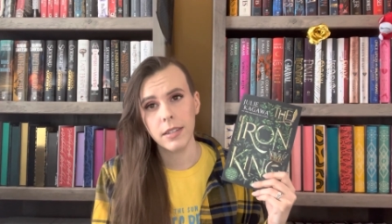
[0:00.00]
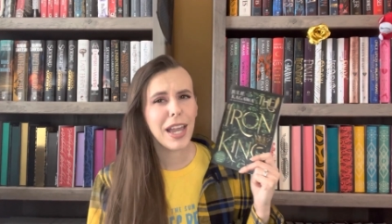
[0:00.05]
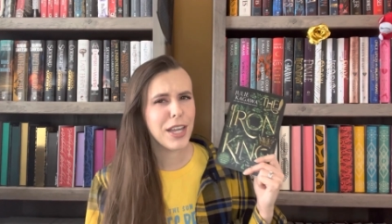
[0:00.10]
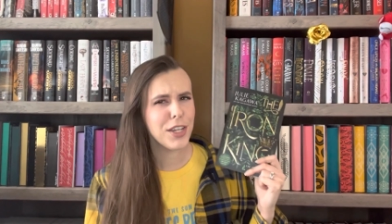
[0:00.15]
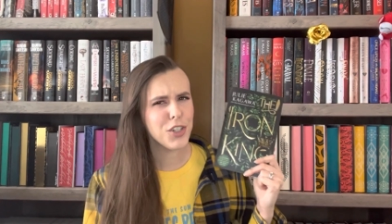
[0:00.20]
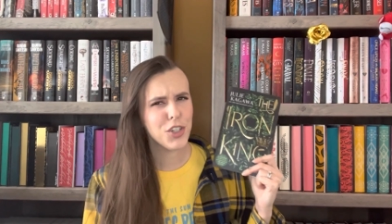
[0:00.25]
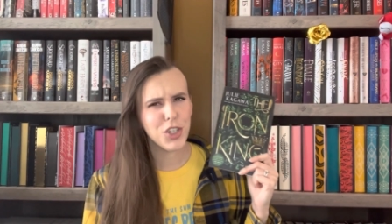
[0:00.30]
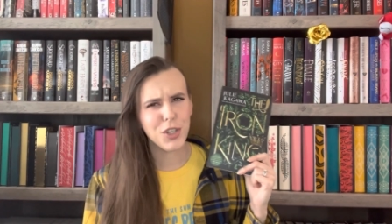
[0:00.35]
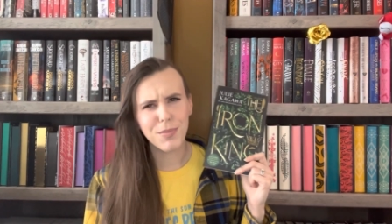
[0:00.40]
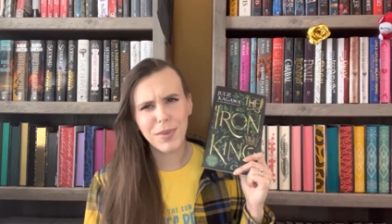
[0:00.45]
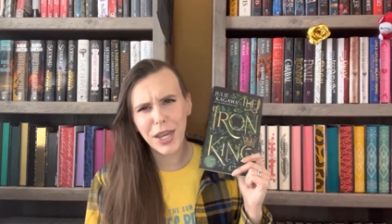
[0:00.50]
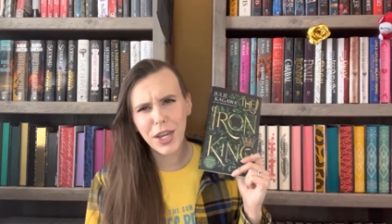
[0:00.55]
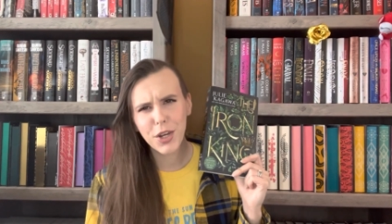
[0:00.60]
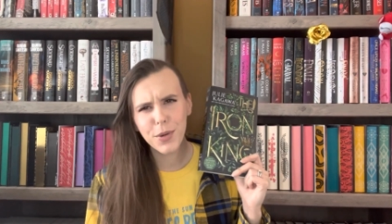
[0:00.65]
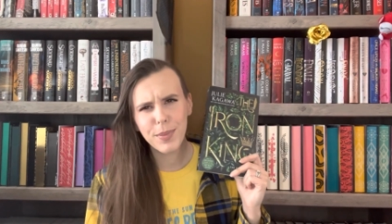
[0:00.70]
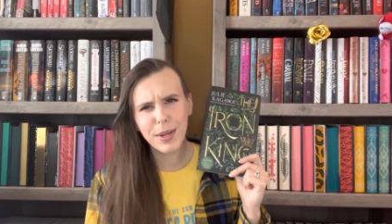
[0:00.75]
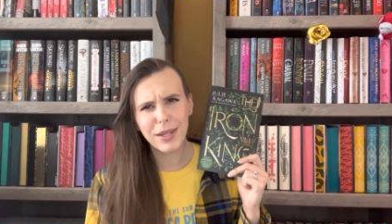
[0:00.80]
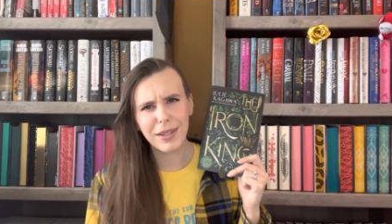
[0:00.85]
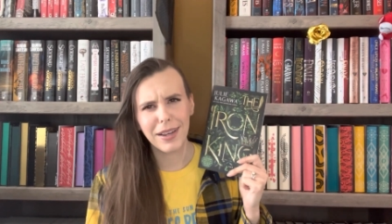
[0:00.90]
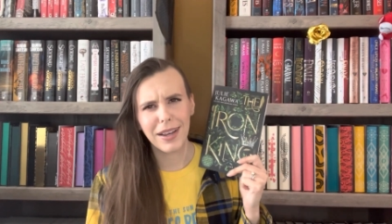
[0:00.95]
And she may or
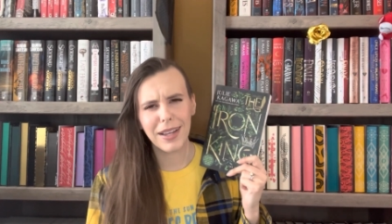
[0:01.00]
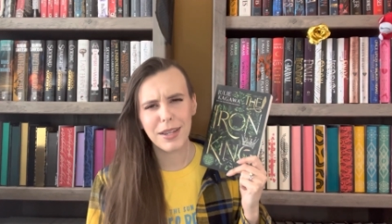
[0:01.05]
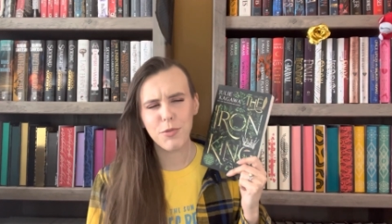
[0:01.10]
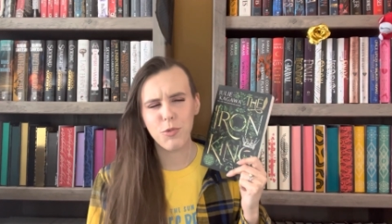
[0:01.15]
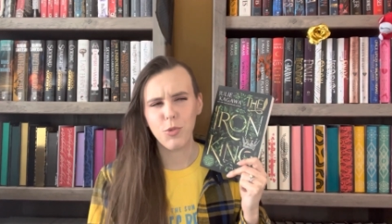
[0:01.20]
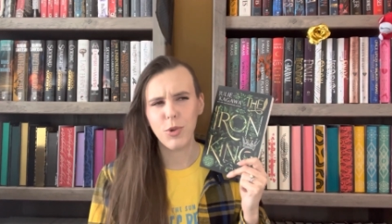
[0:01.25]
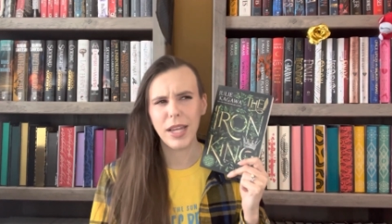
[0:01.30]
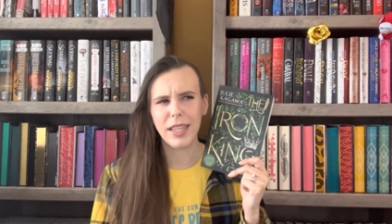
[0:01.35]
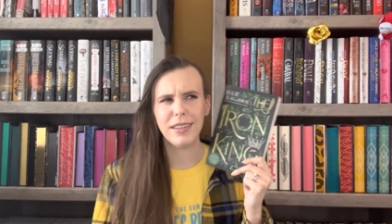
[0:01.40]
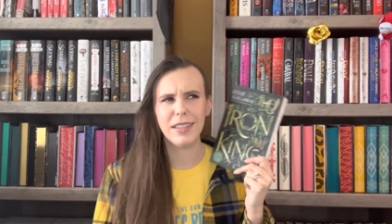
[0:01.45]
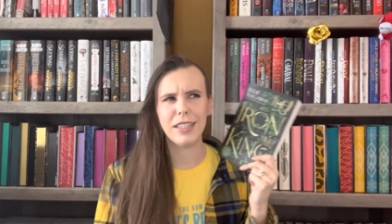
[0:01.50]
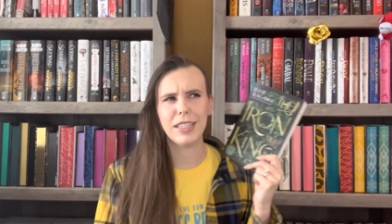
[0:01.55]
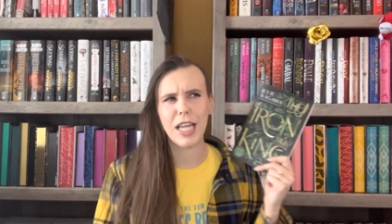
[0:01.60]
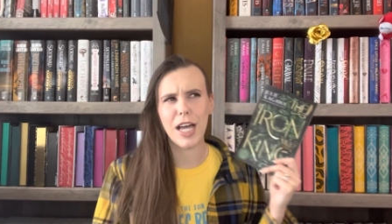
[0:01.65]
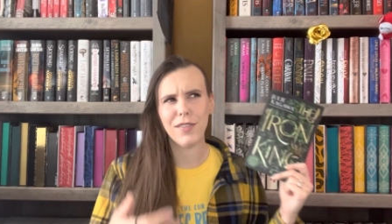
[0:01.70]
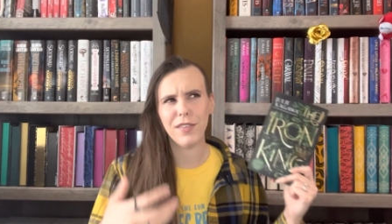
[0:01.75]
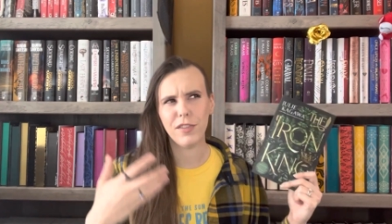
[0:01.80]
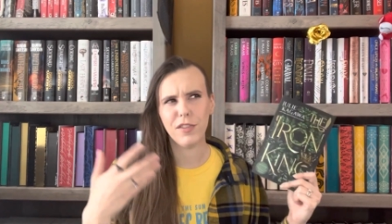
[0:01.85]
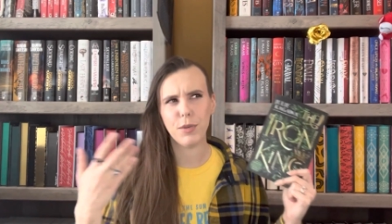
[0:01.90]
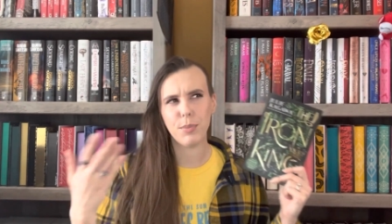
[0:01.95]
may not win the
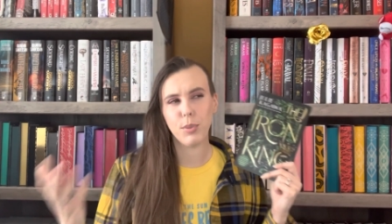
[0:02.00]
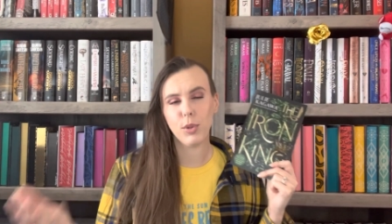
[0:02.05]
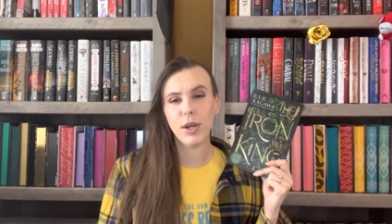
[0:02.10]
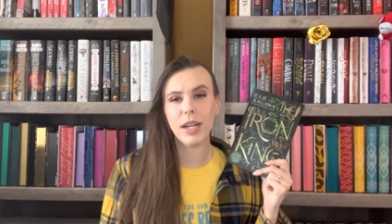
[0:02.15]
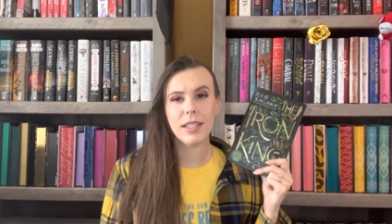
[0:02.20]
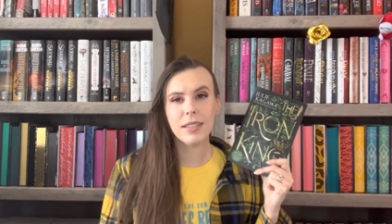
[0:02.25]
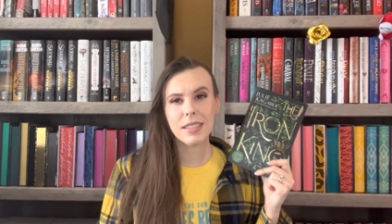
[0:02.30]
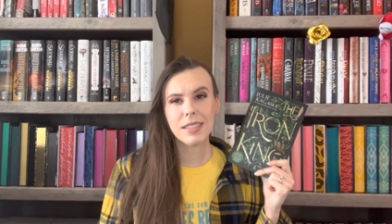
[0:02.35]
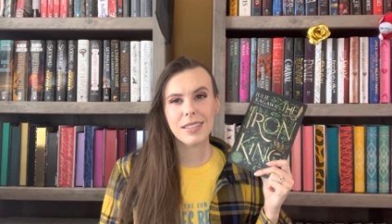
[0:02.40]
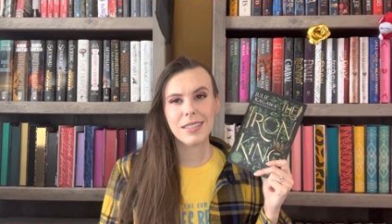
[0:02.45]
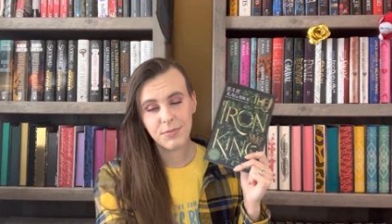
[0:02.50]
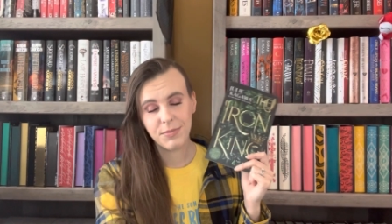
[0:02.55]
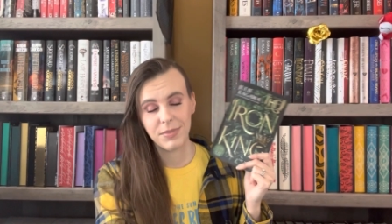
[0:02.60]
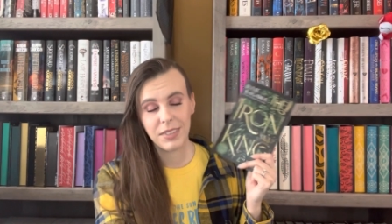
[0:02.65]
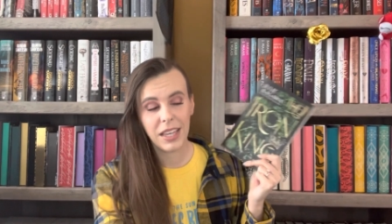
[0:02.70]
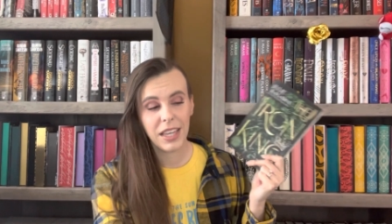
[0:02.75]
love of a prince